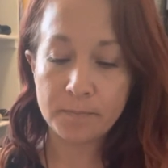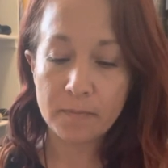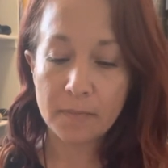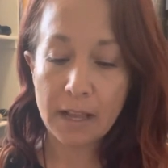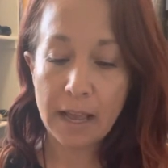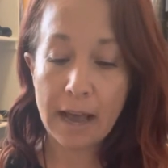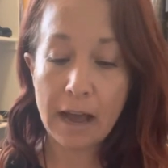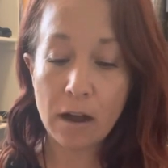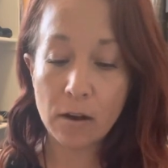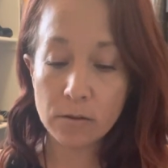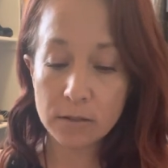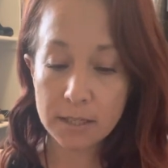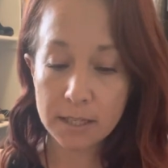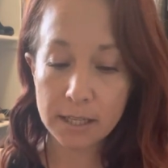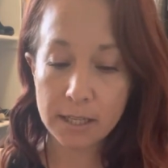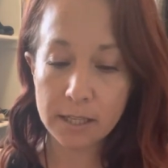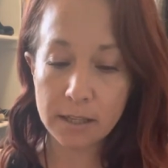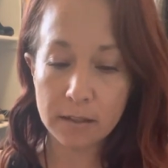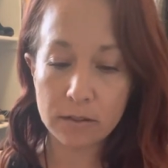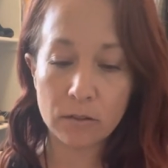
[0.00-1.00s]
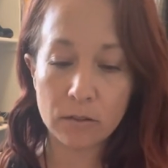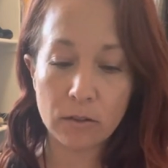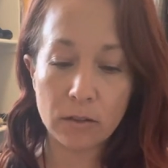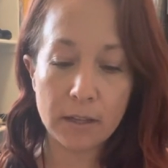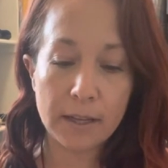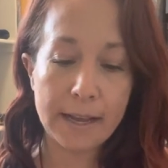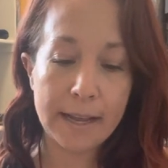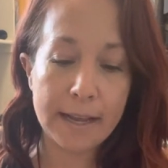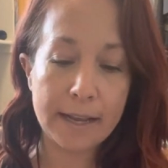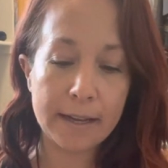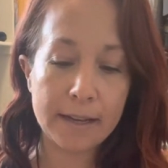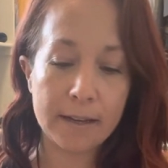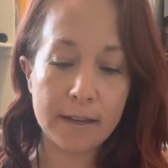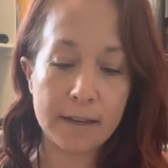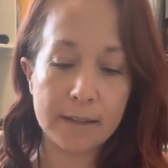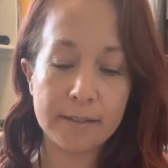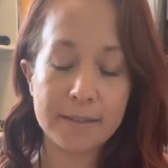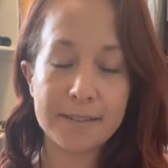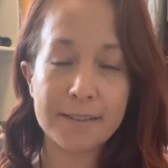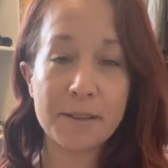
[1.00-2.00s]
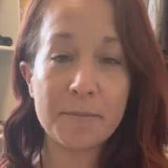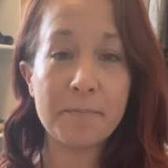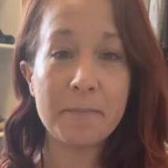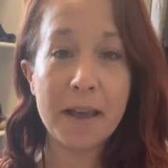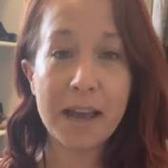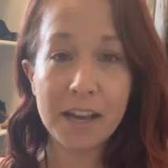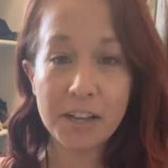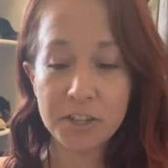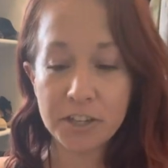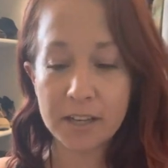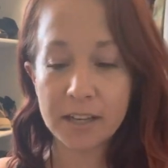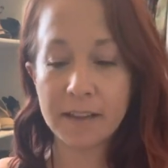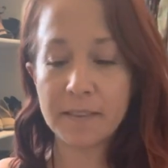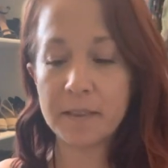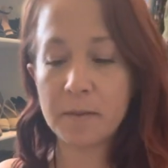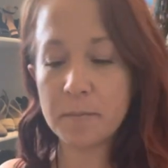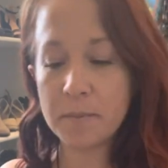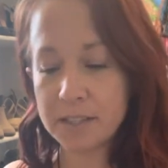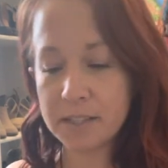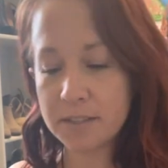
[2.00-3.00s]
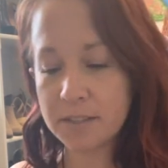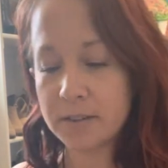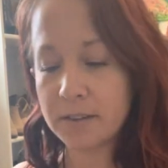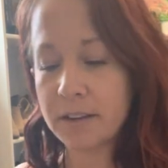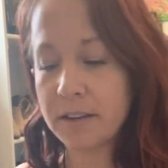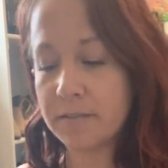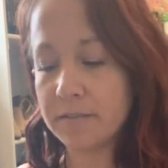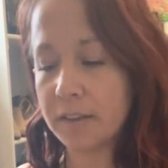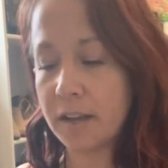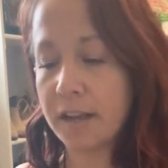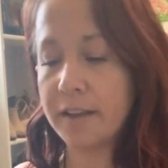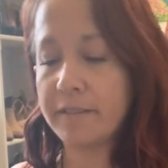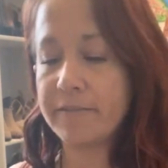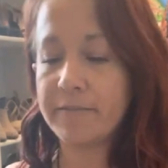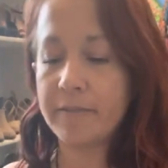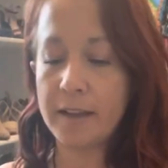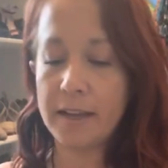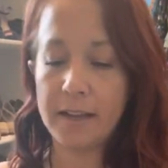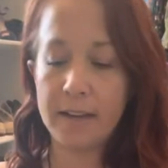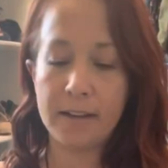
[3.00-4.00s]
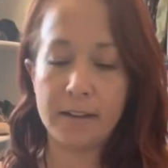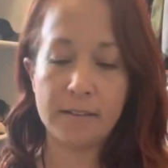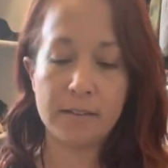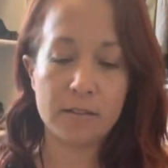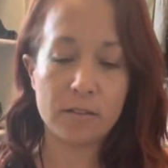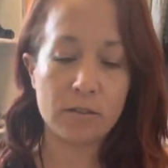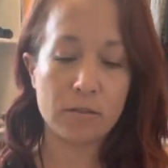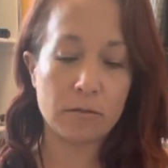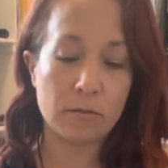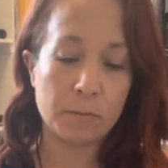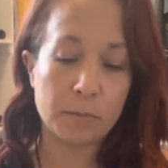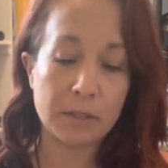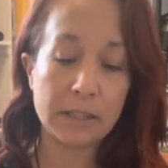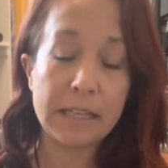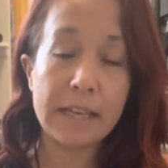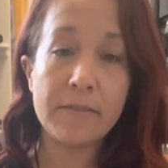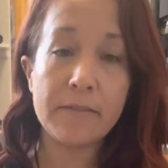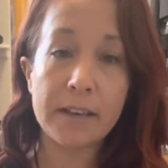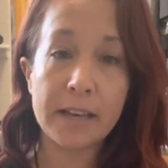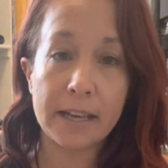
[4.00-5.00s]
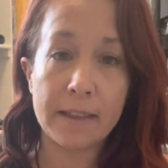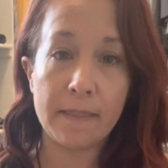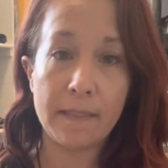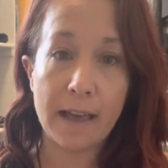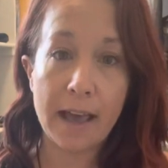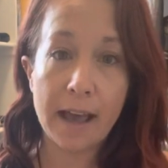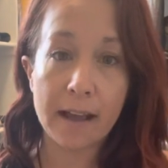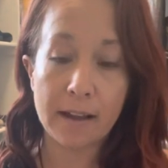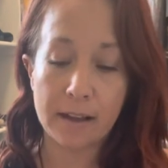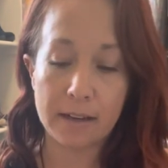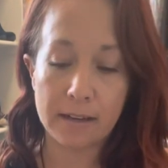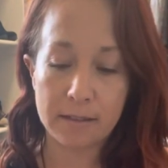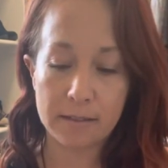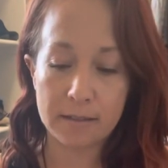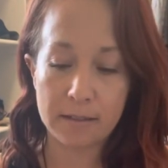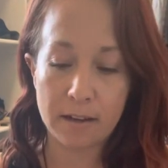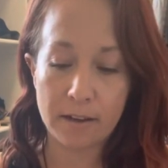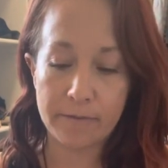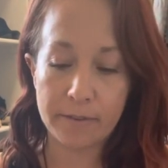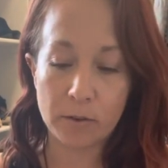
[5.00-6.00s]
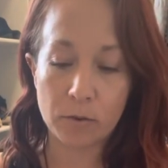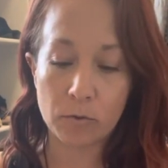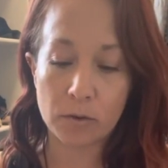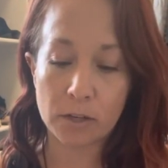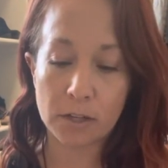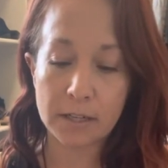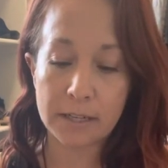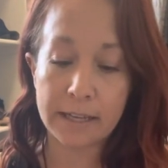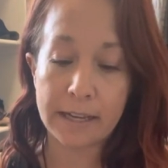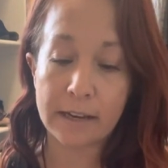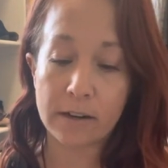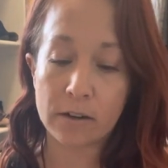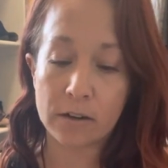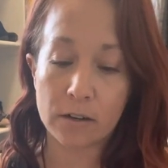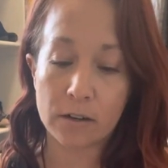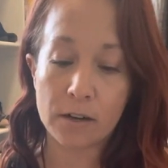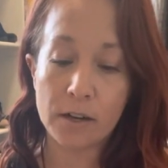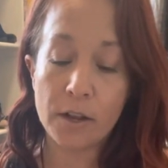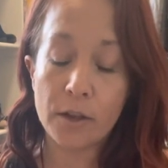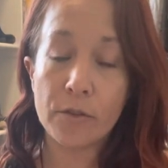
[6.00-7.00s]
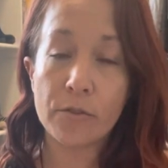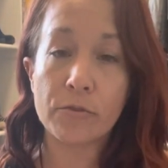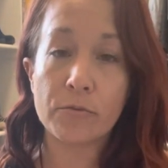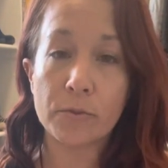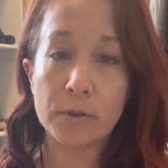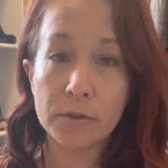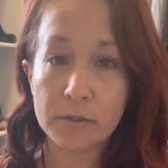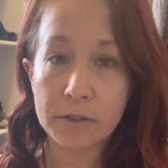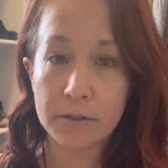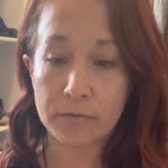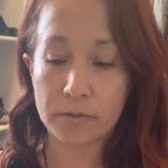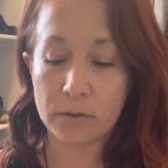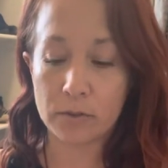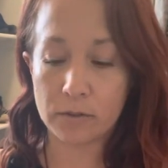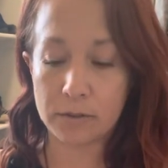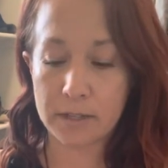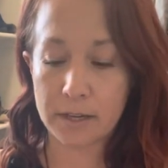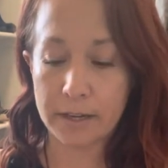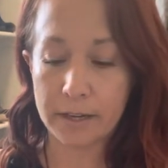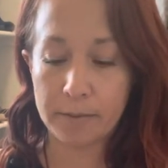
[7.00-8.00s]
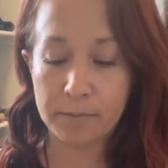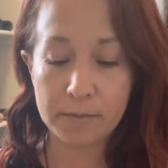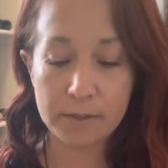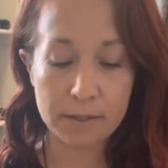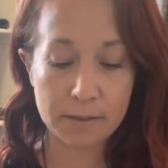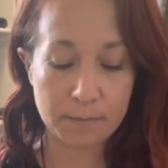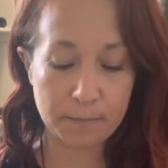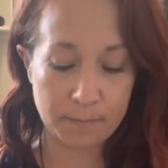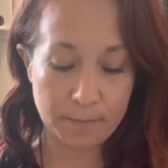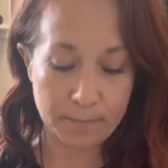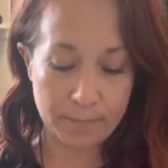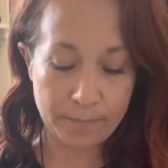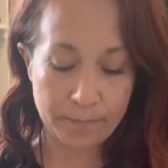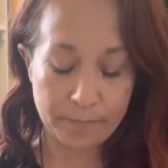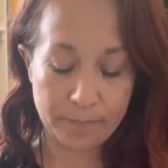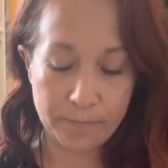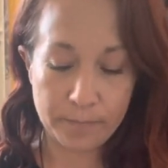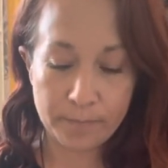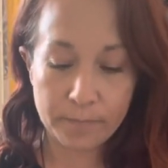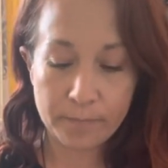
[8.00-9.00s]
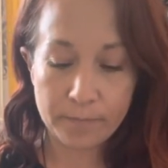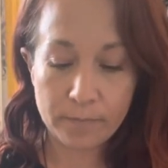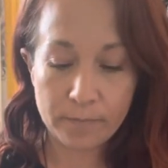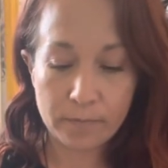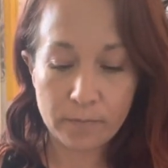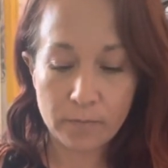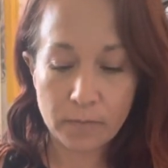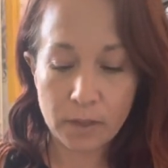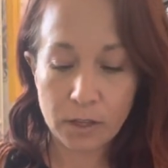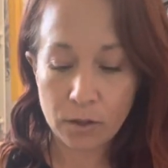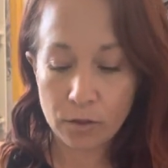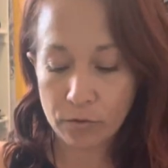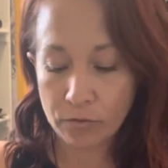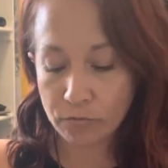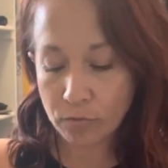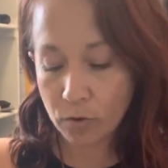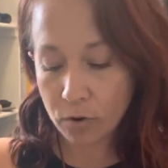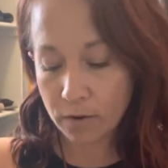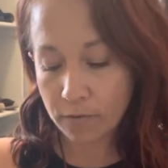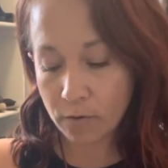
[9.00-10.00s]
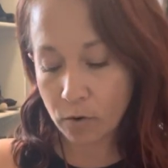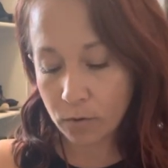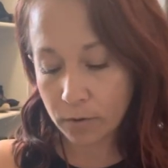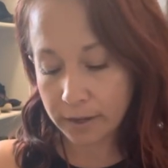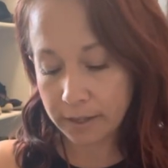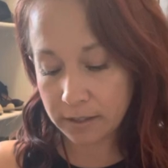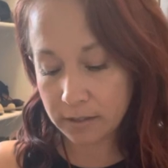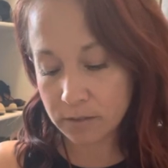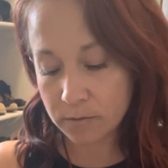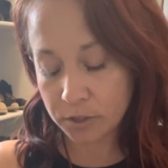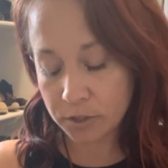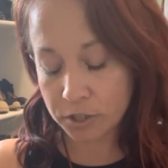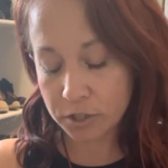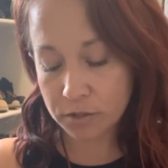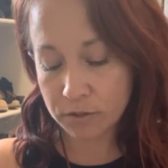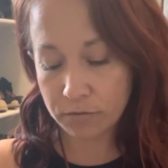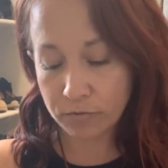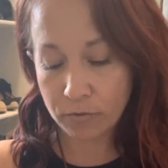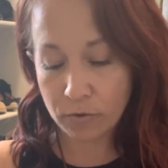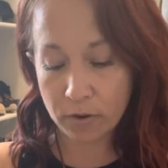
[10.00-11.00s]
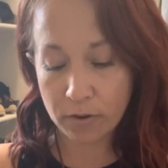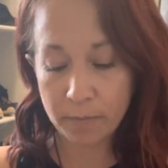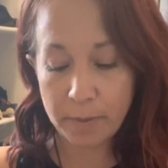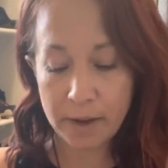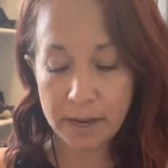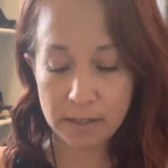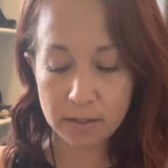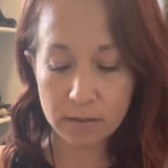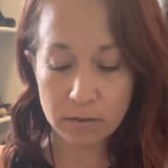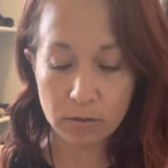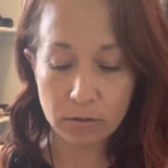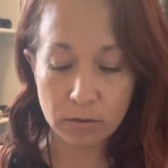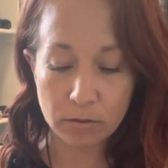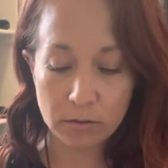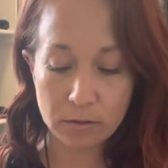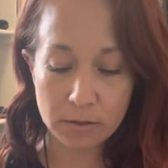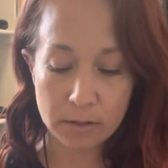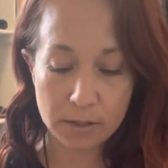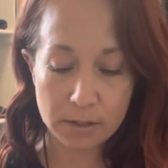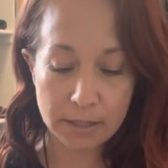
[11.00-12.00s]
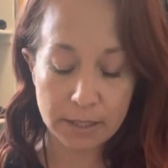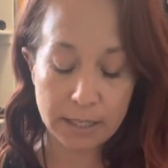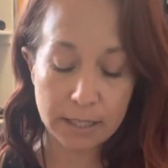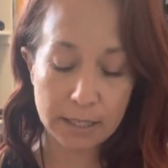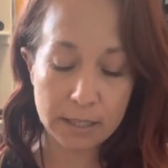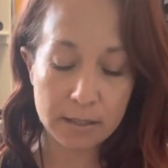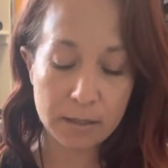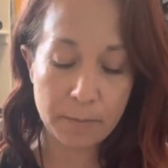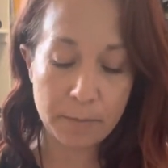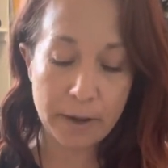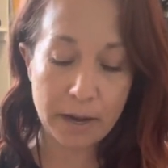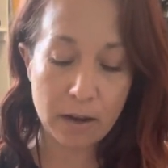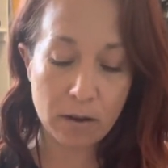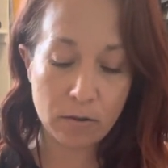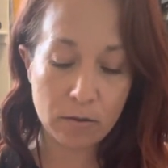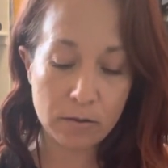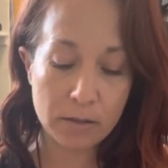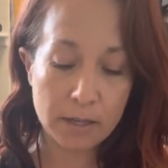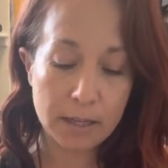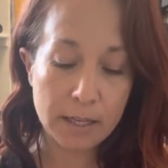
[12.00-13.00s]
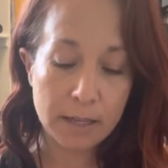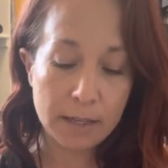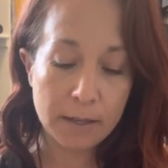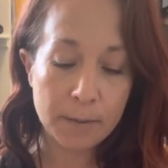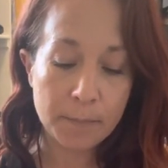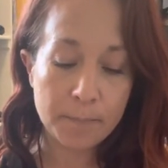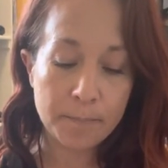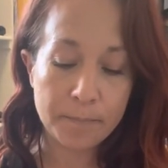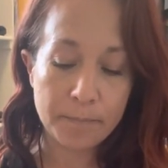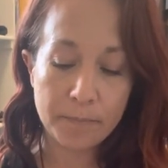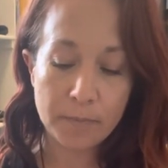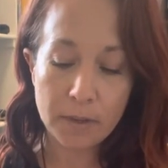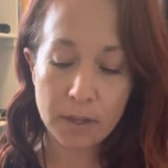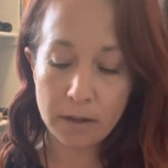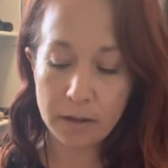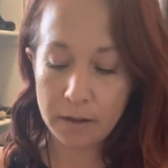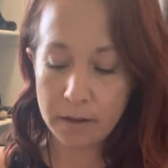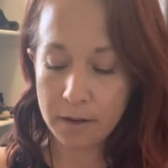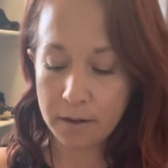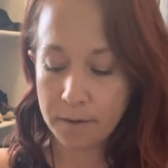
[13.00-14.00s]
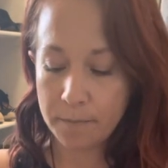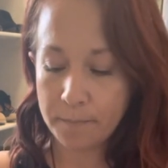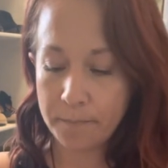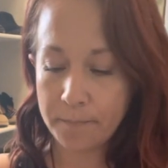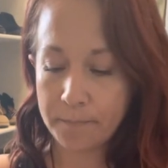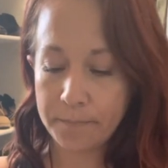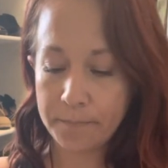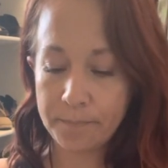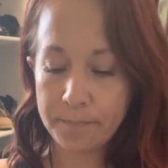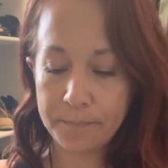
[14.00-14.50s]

how to heal and the magic and the mystery of life and believing in that kind of stuff in order to get her through difficult times. The Four of Coins, which is the Four of Pentacles, is about feeling